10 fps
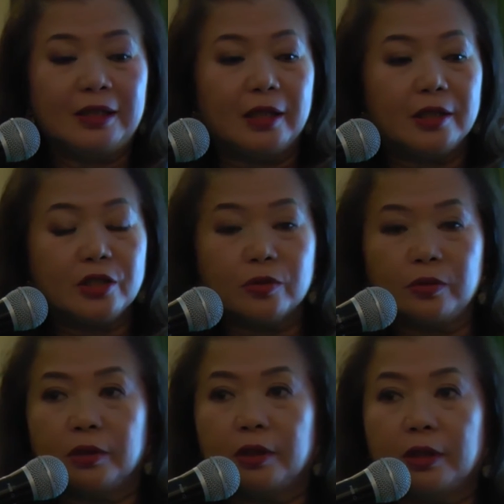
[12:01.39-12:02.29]
And
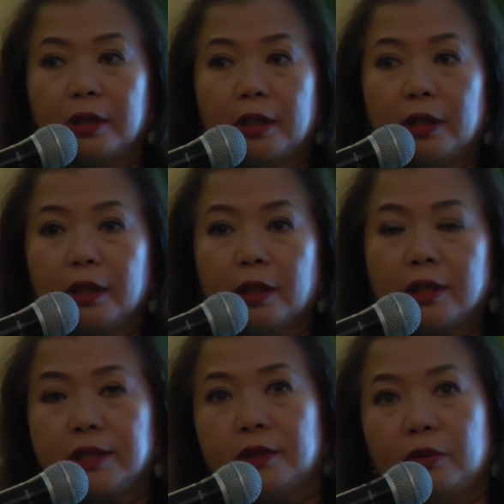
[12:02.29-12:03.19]
so I
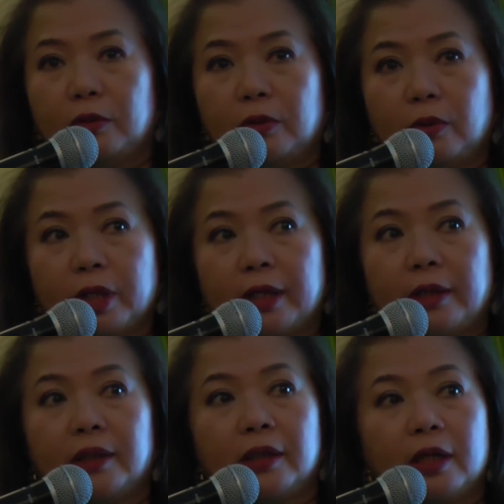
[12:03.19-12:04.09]
said,
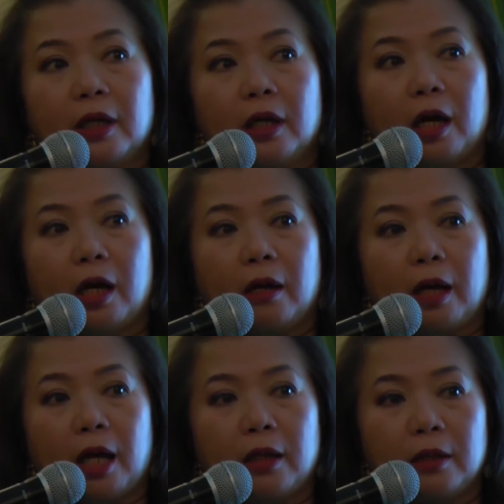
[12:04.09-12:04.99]
okay,
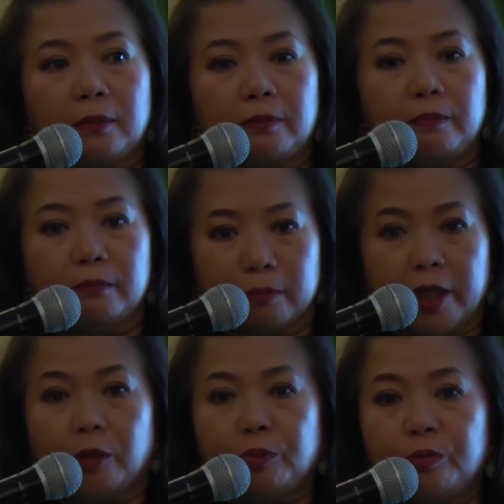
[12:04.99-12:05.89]
I'll
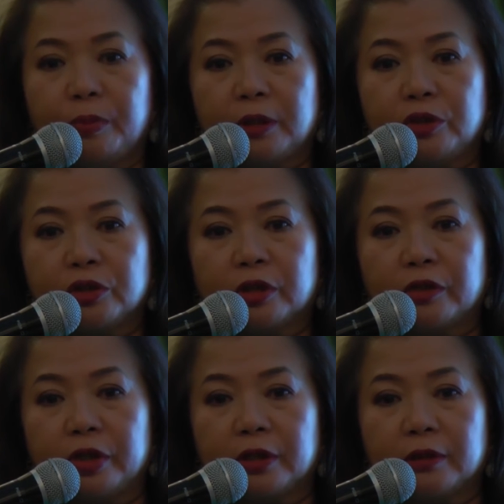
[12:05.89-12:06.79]
help you build your
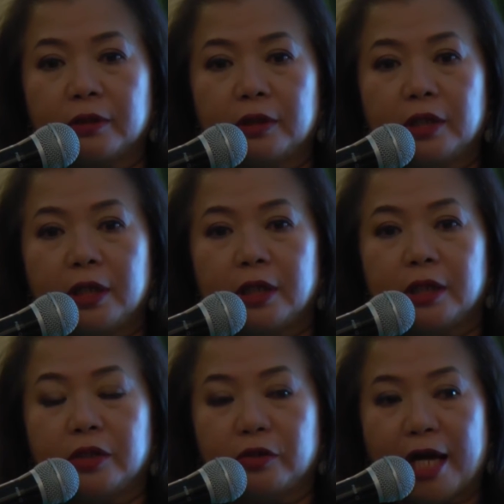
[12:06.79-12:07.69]
career.
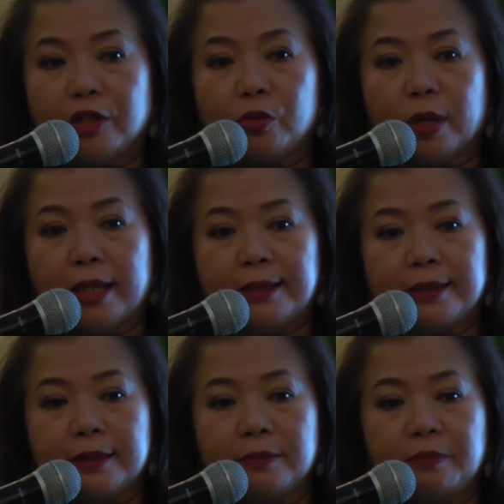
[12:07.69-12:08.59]
He
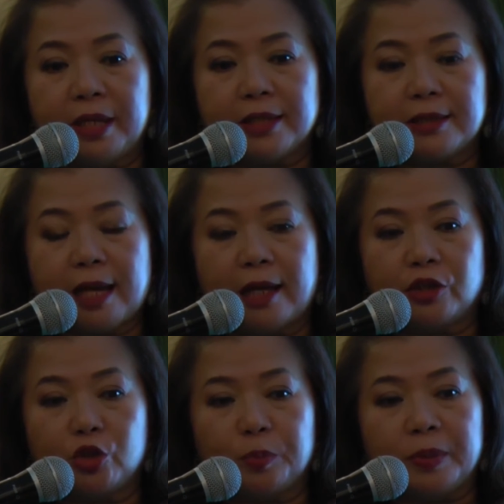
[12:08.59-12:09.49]
graduated BS
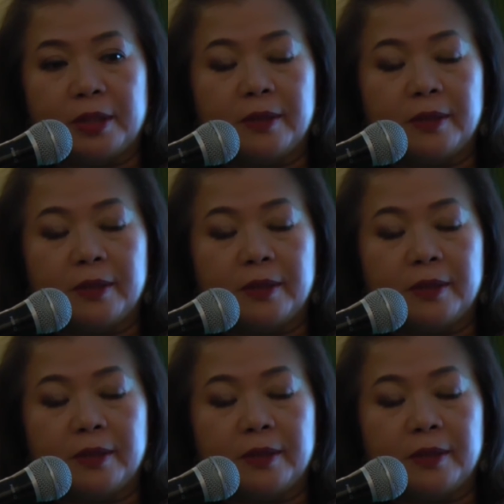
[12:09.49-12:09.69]
Stat UP.